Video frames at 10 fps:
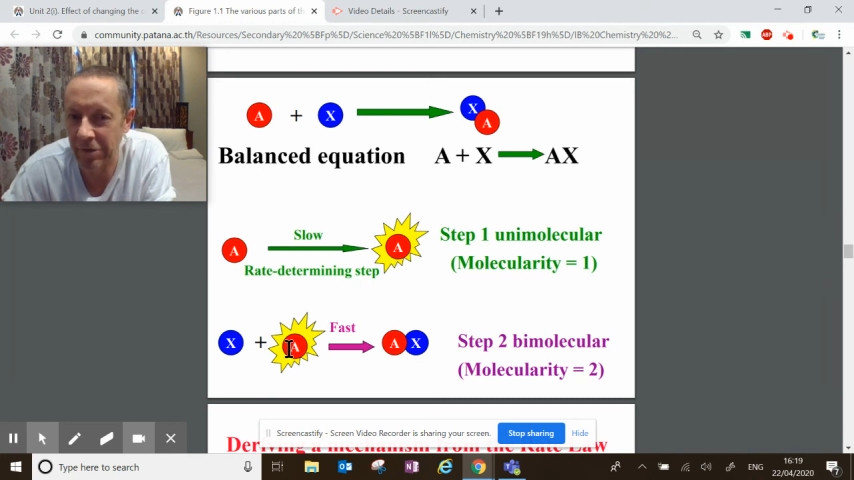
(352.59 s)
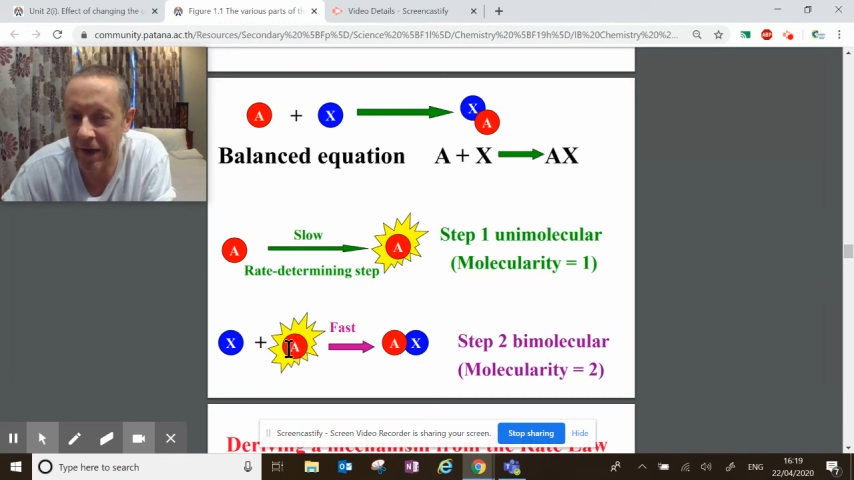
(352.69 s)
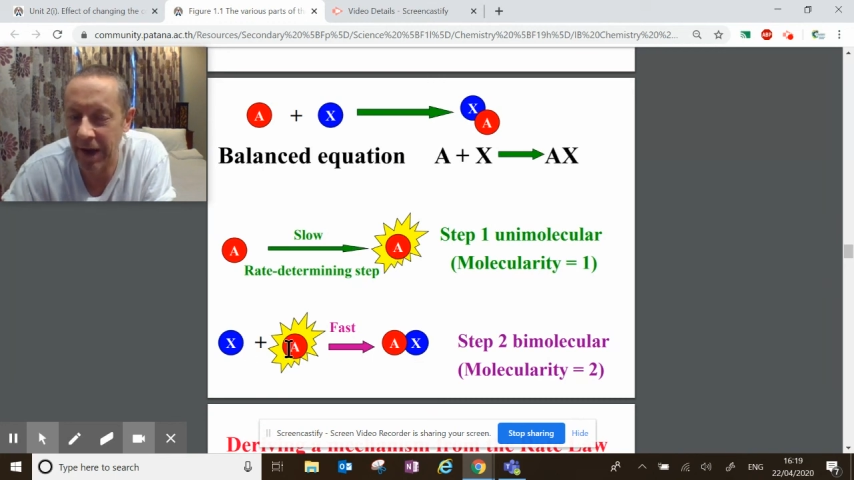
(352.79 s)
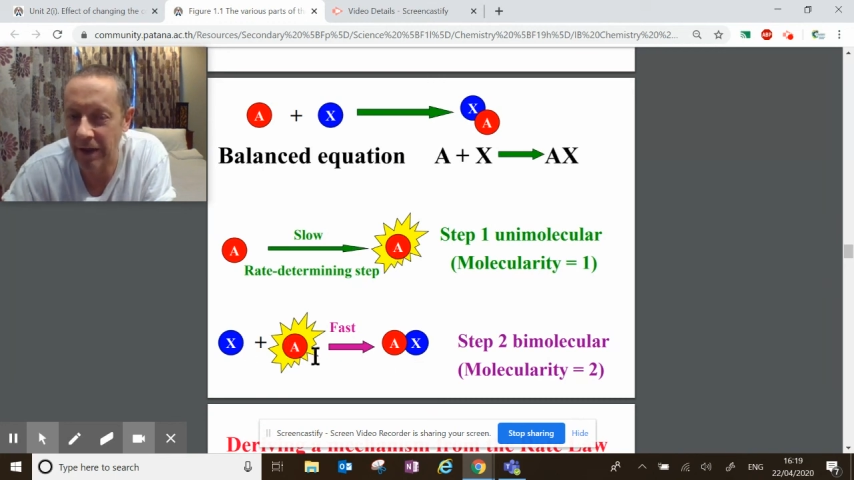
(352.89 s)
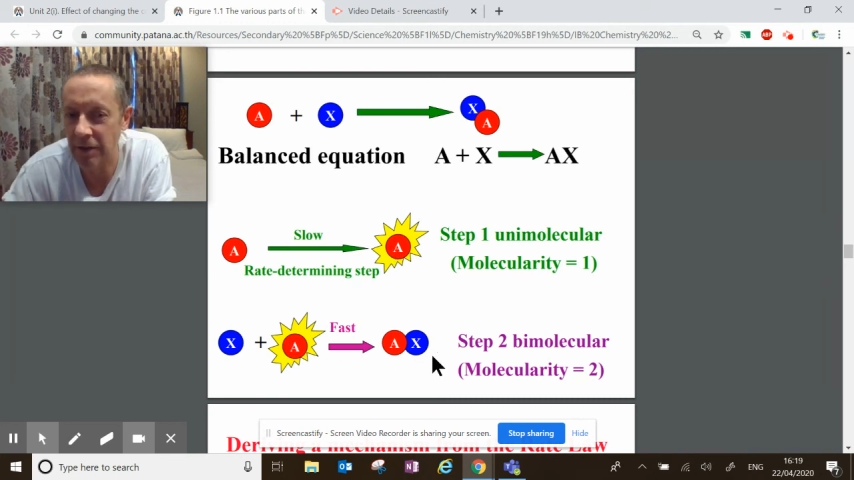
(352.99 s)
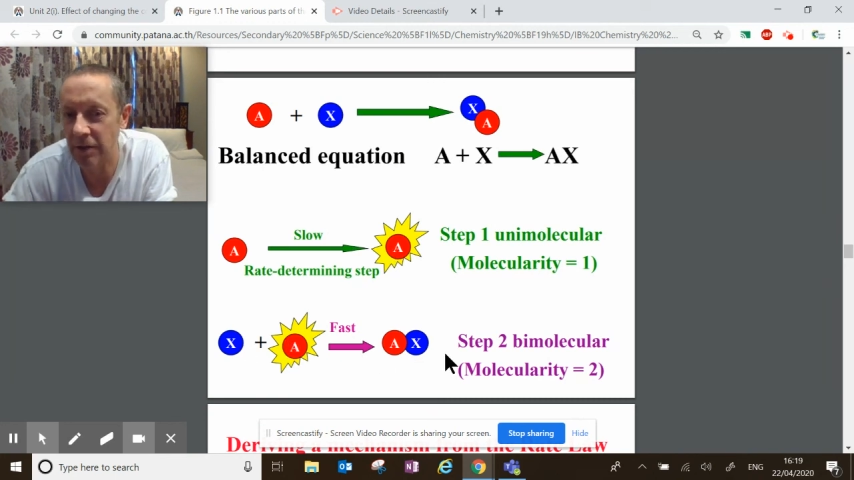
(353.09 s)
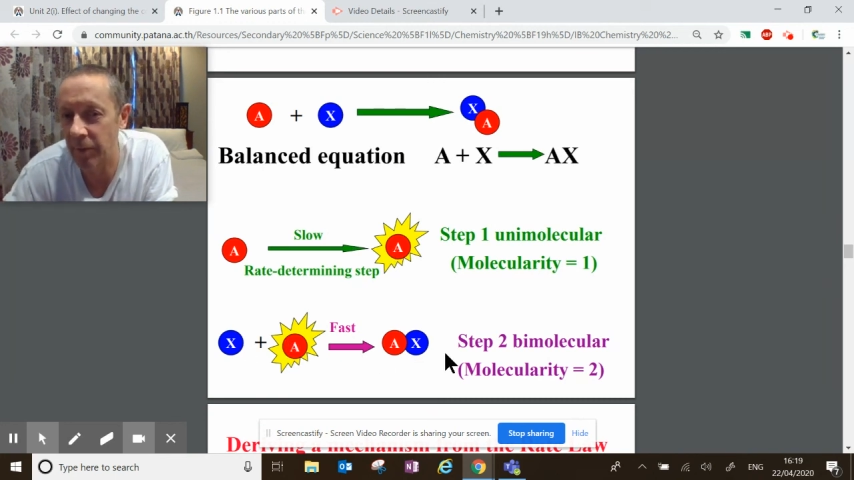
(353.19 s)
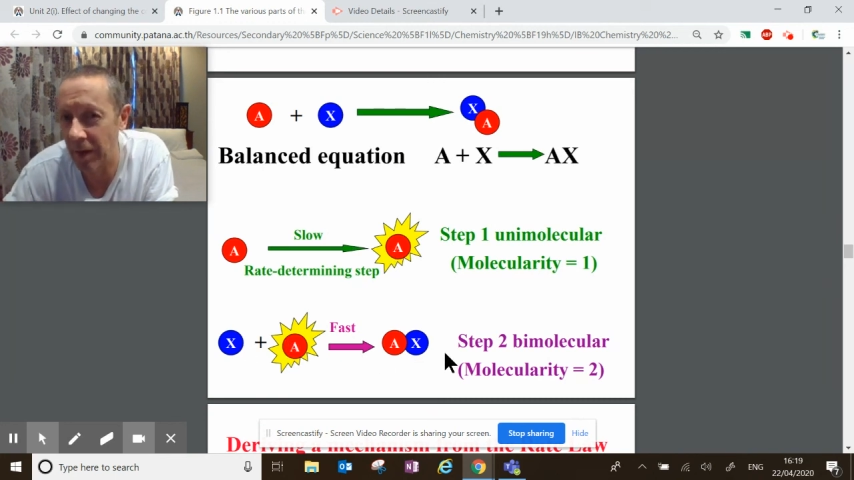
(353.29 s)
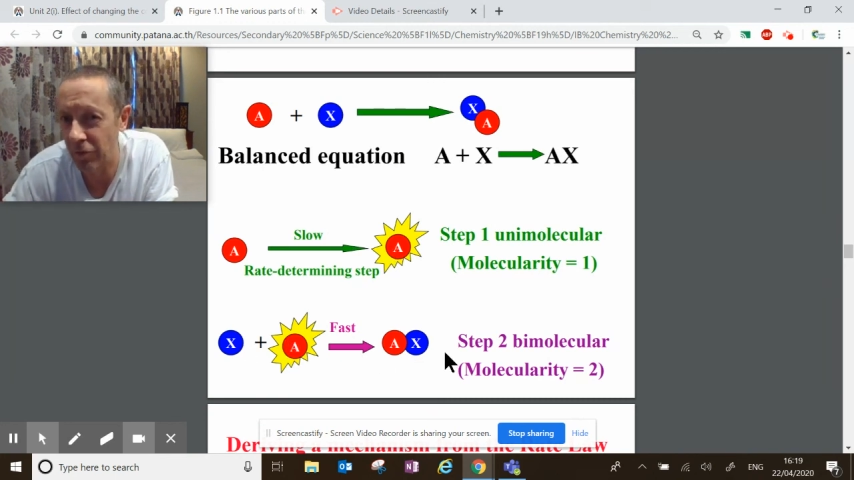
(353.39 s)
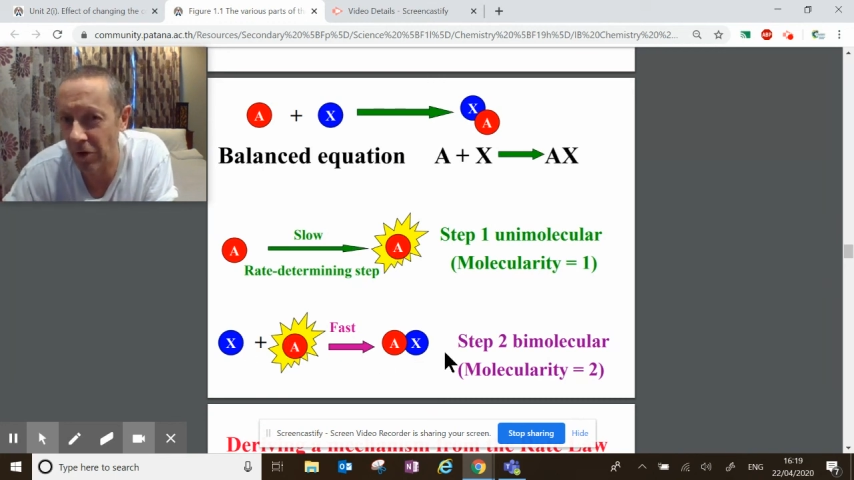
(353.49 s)
reacts to
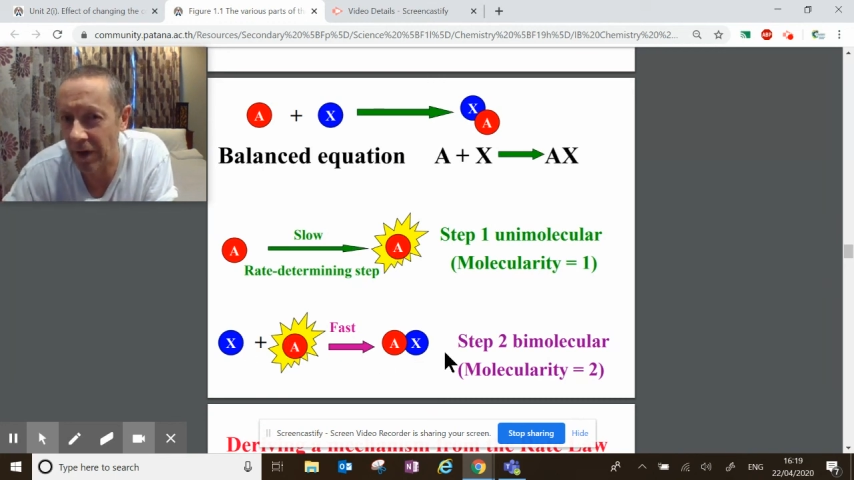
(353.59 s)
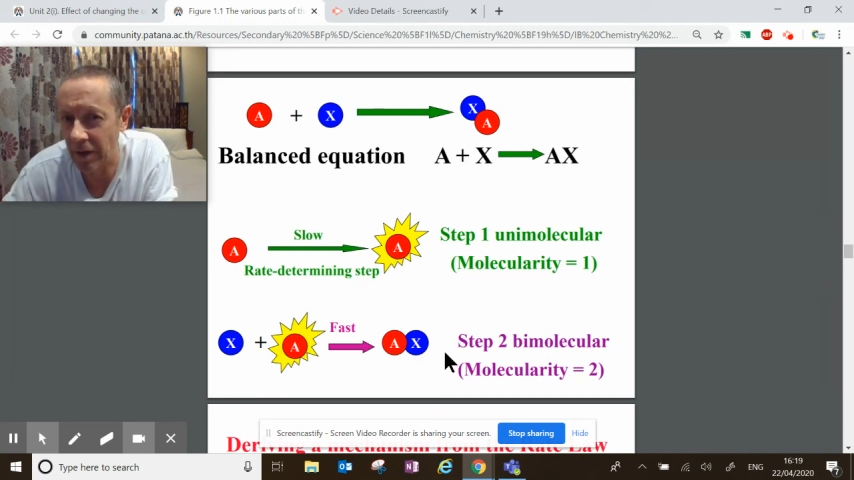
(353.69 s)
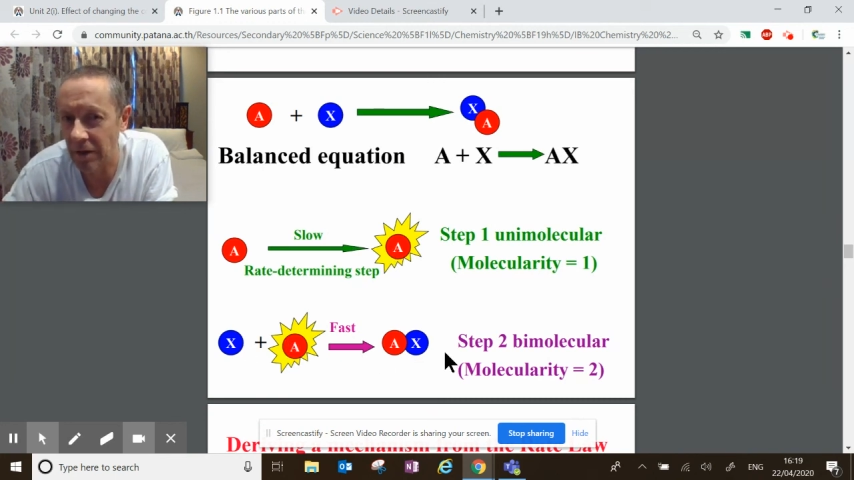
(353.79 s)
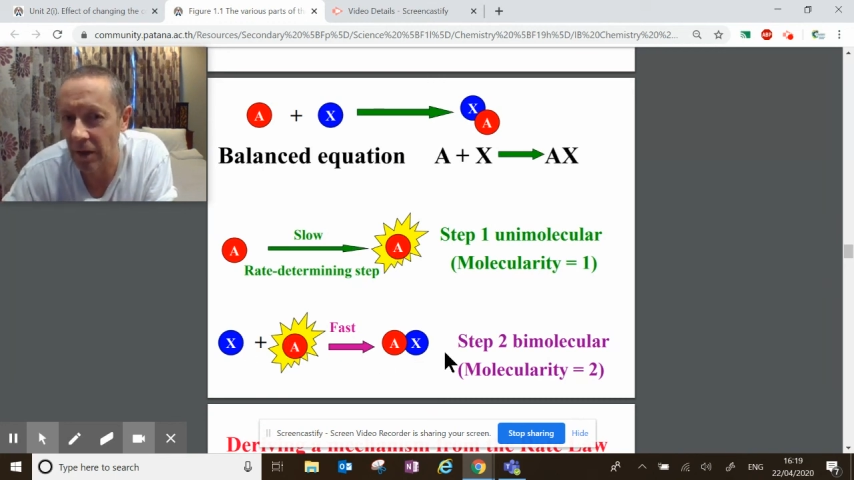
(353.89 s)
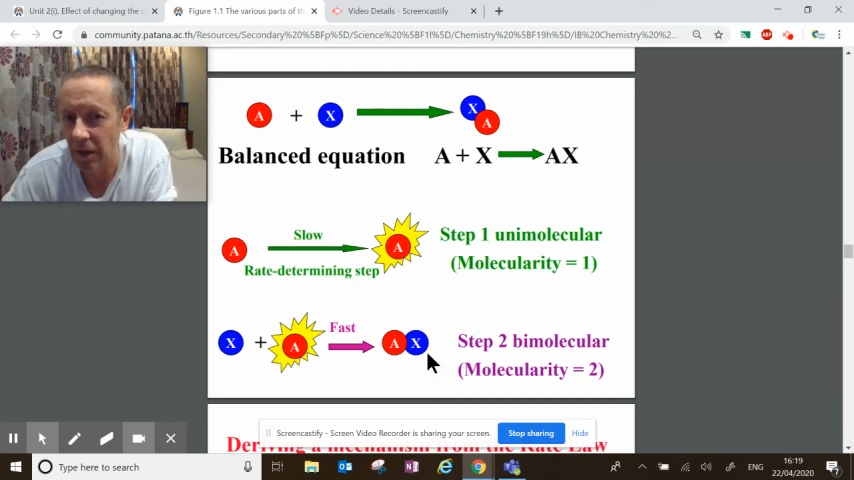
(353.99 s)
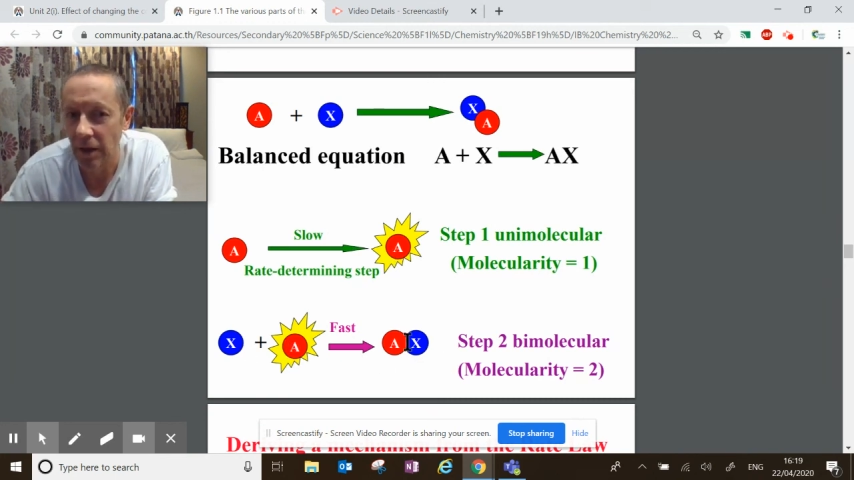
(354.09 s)
make product.